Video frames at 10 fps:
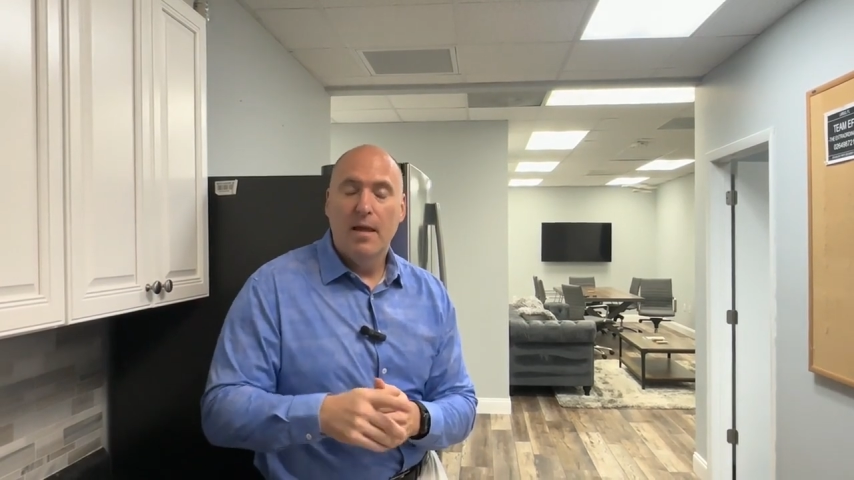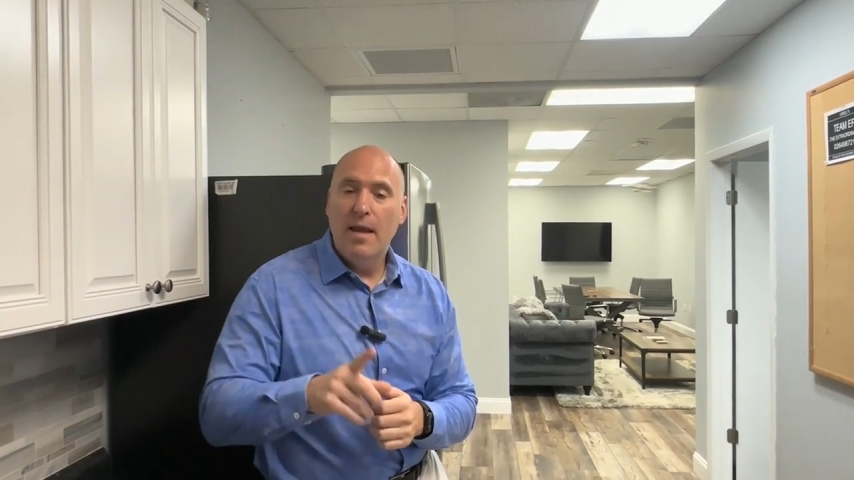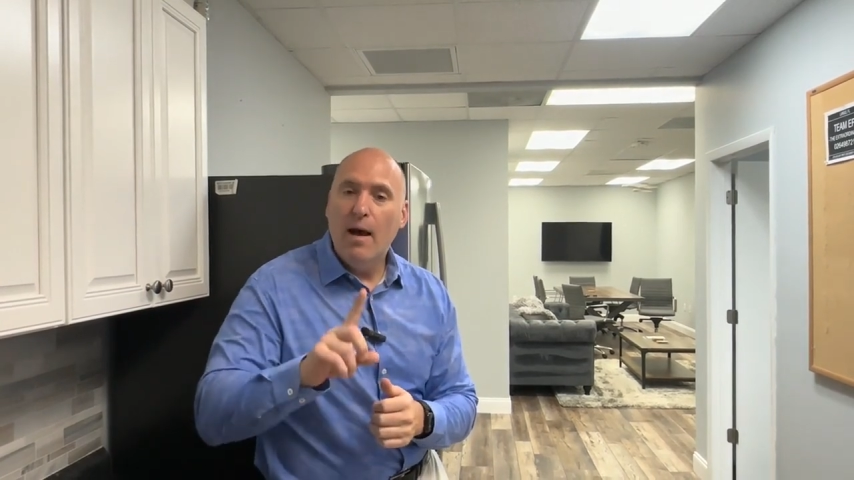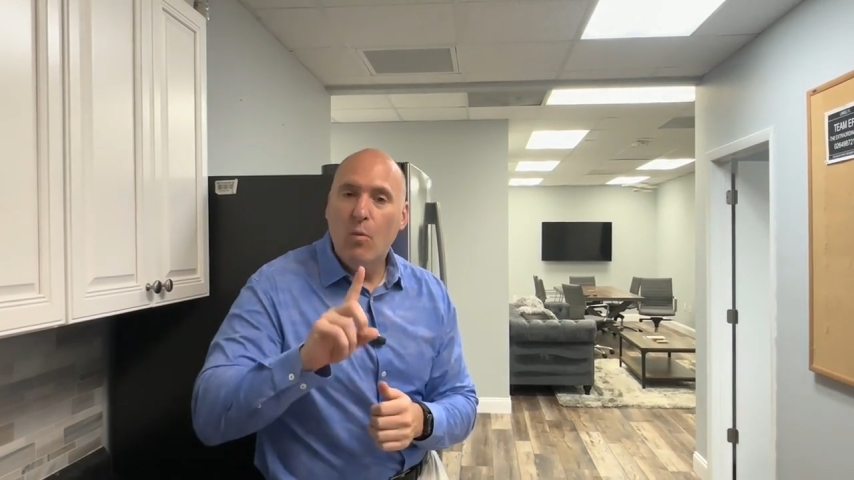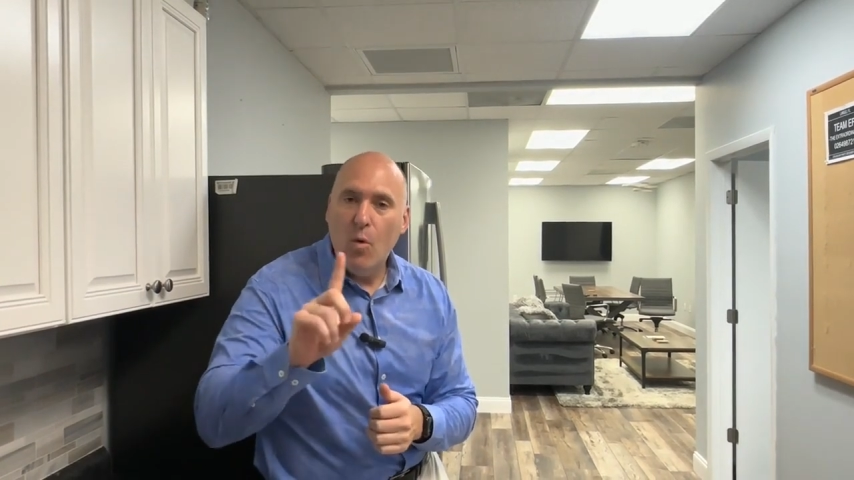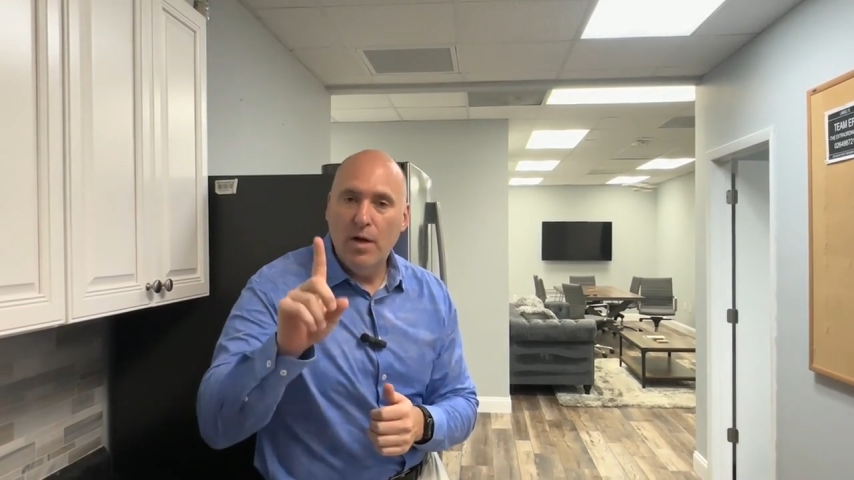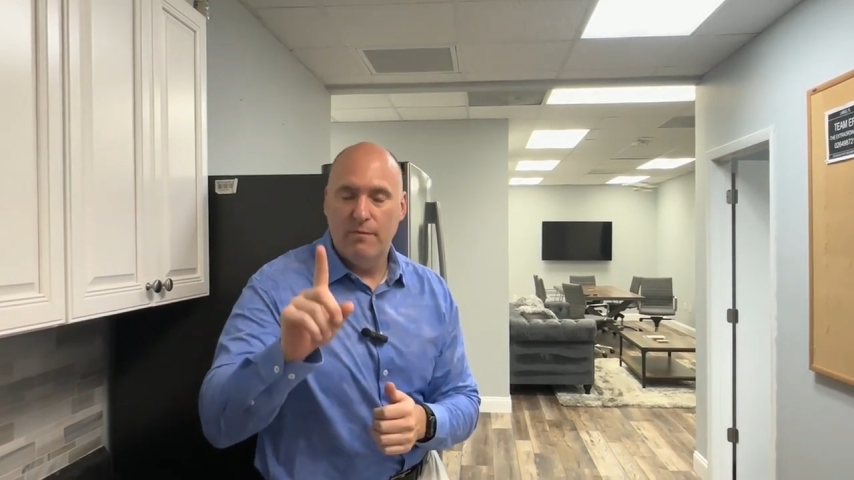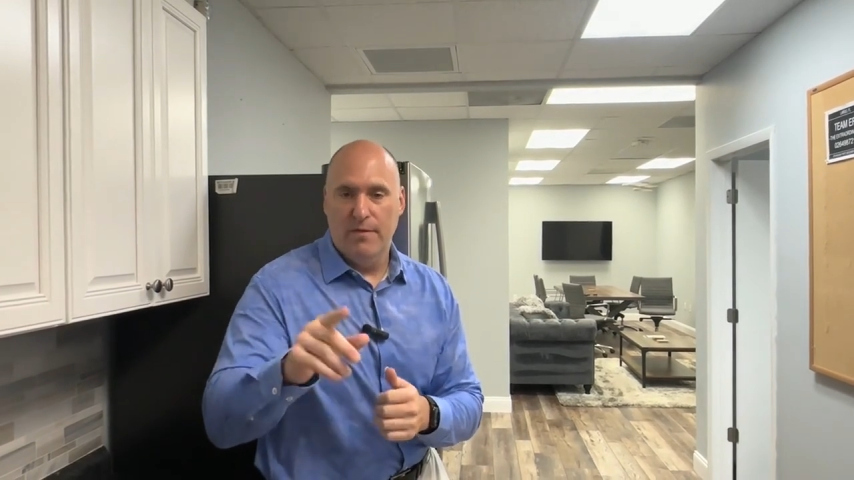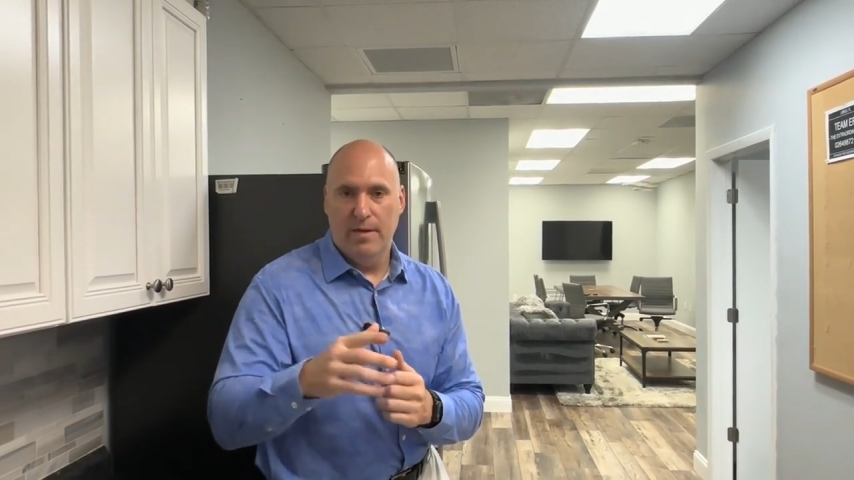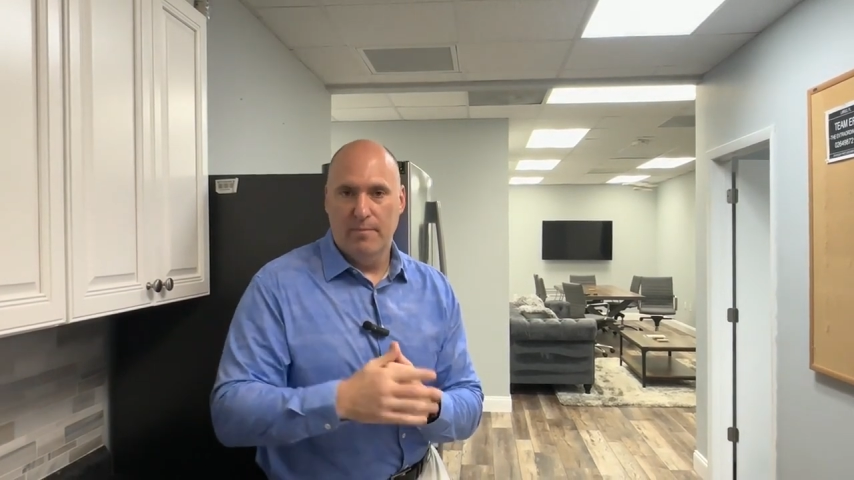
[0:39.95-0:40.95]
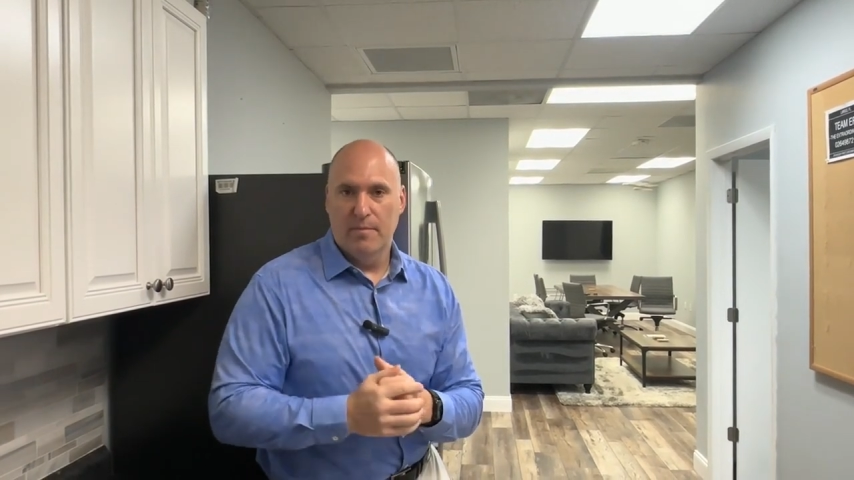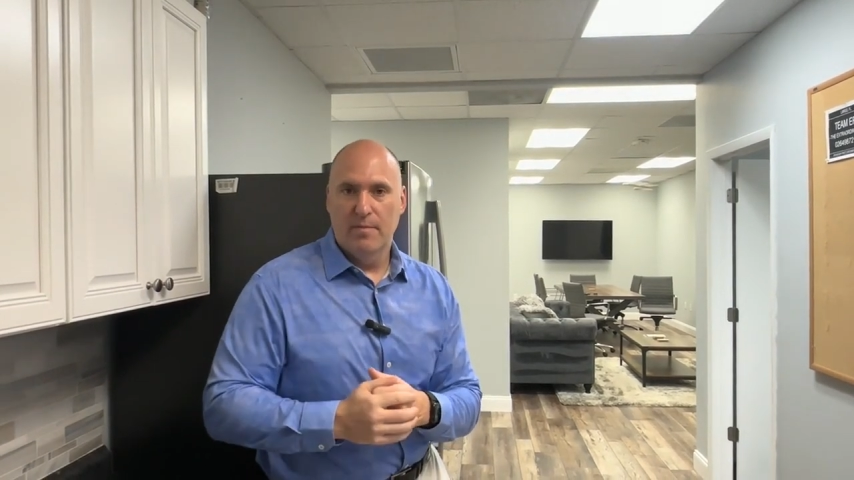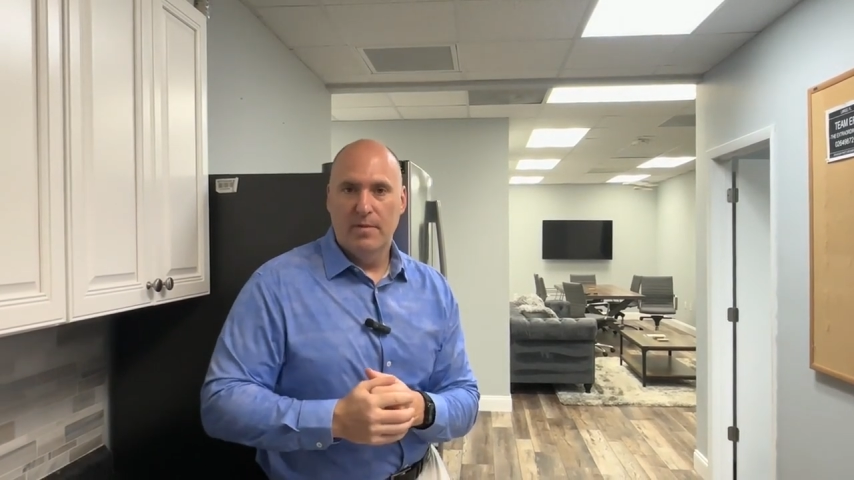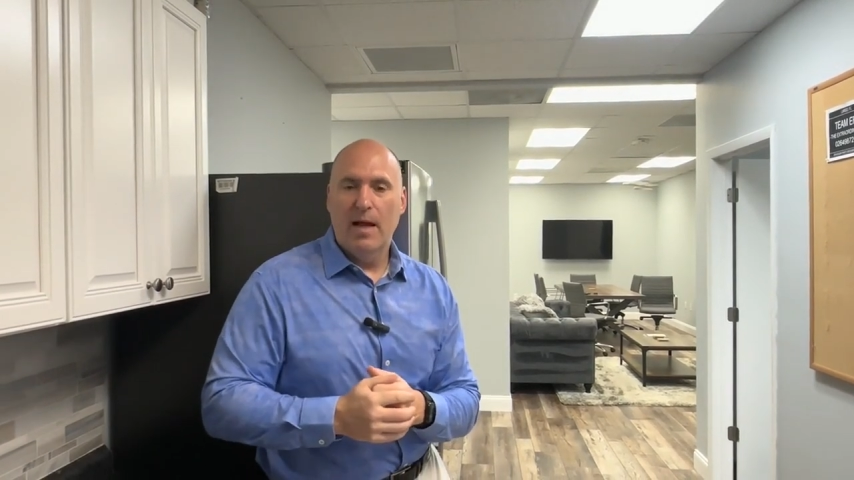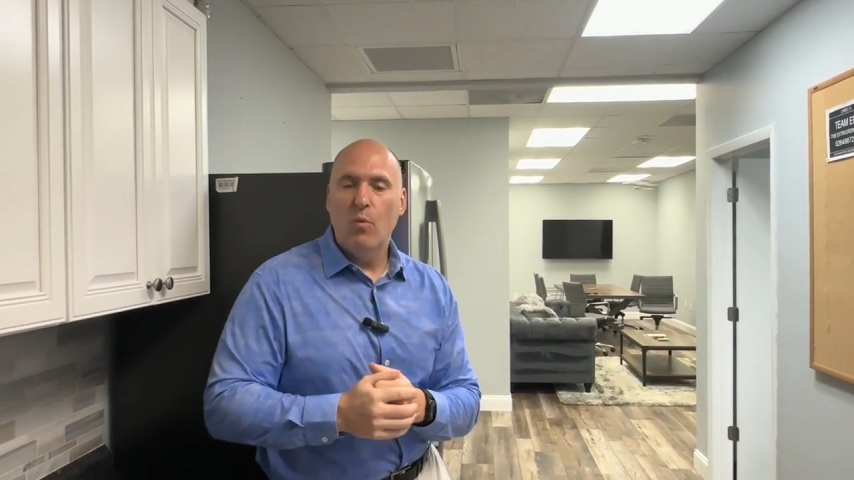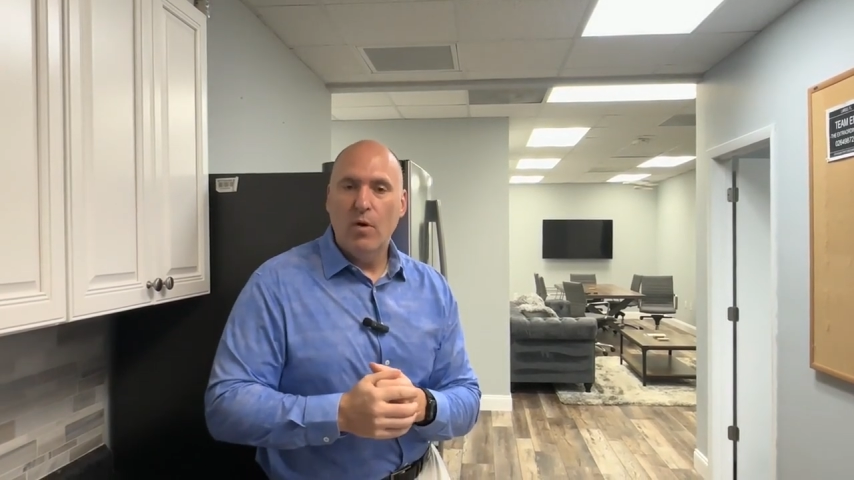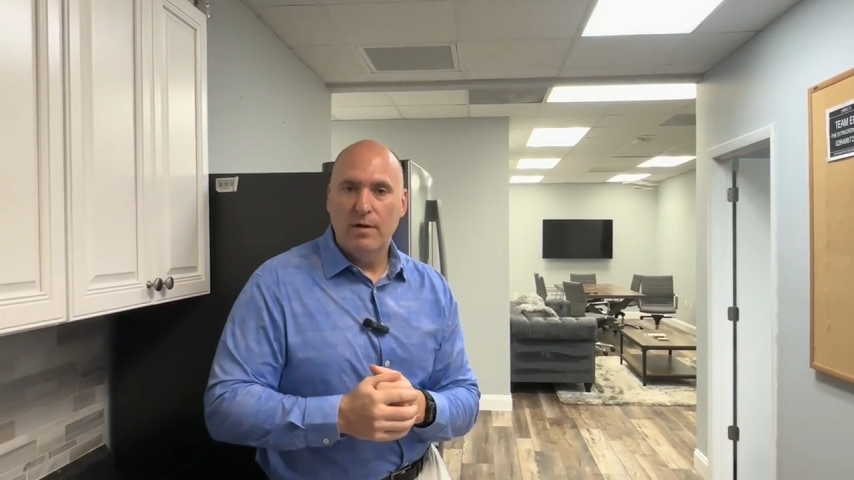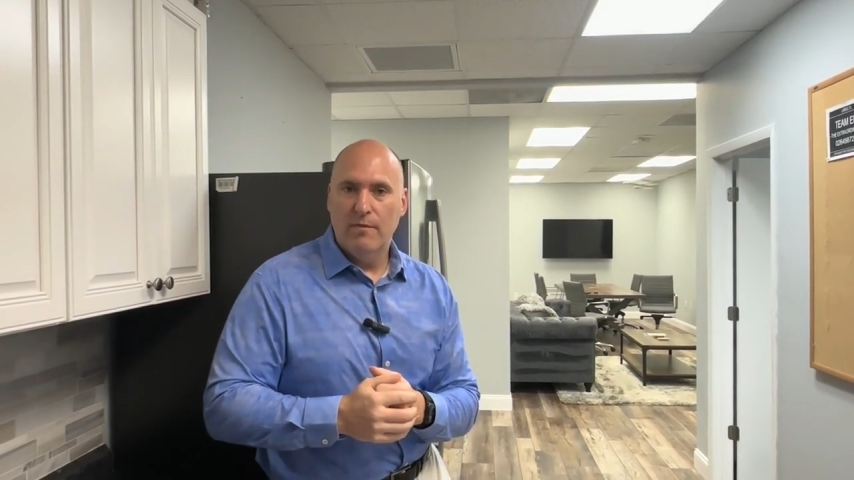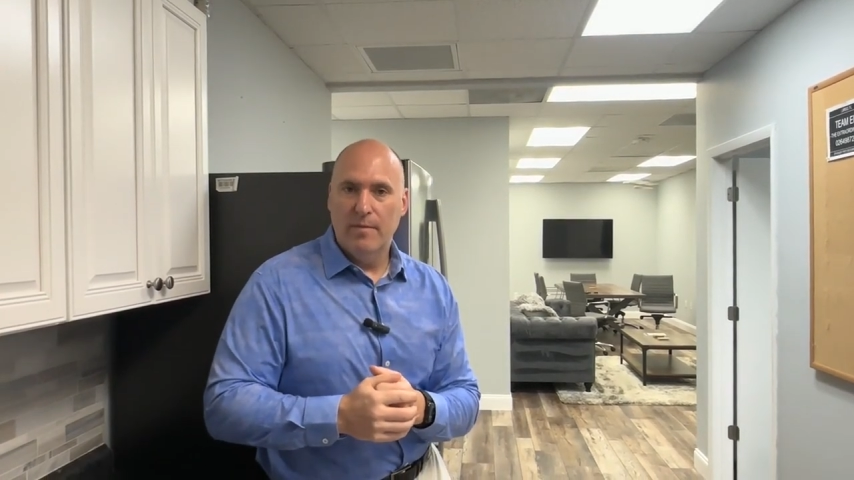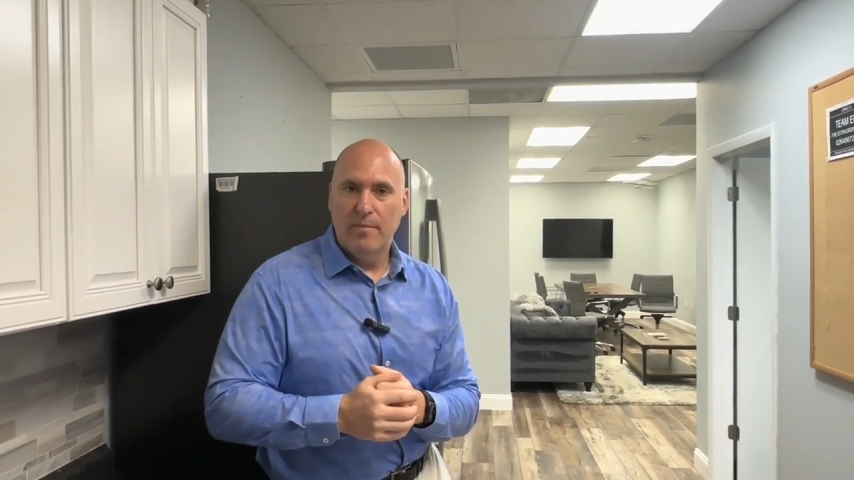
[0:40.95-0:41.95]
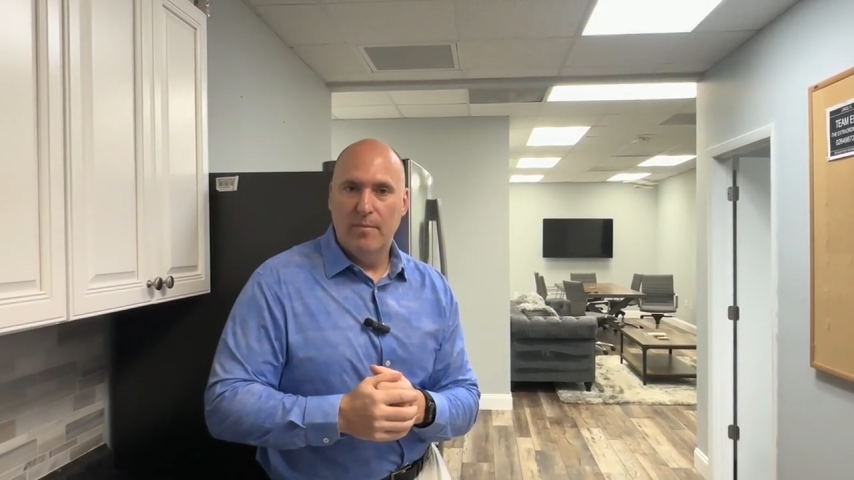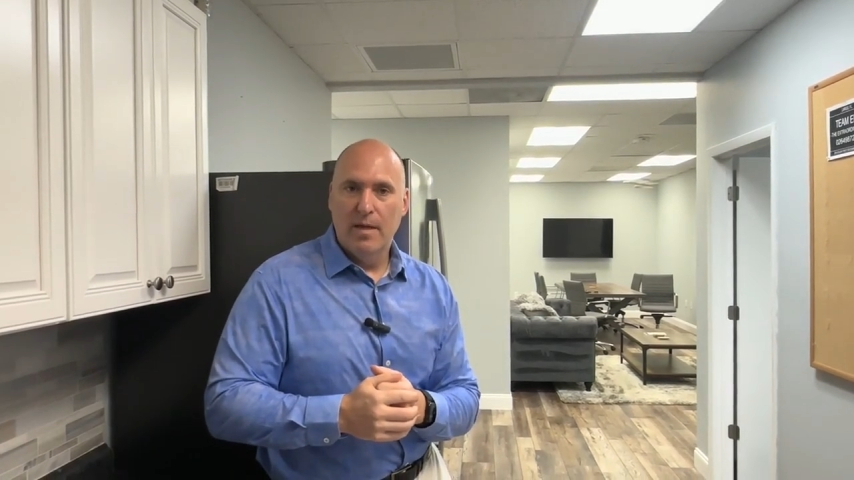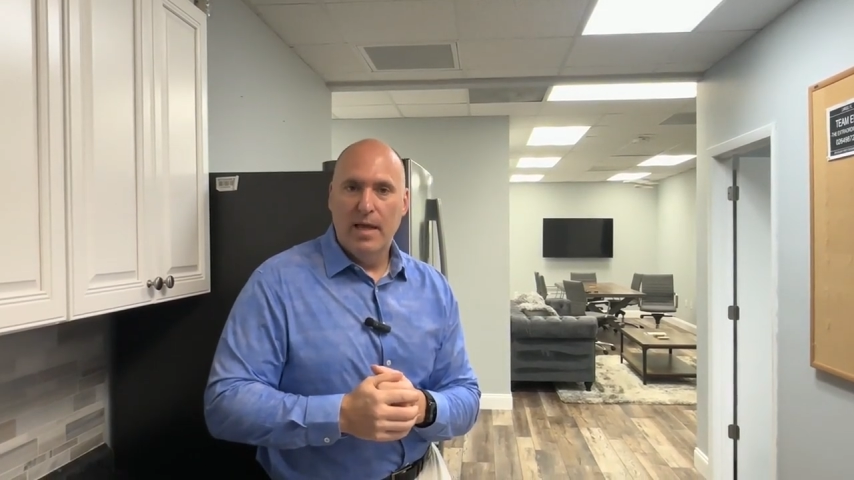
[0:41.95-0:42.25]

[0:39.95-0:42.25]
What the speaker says: Not one of them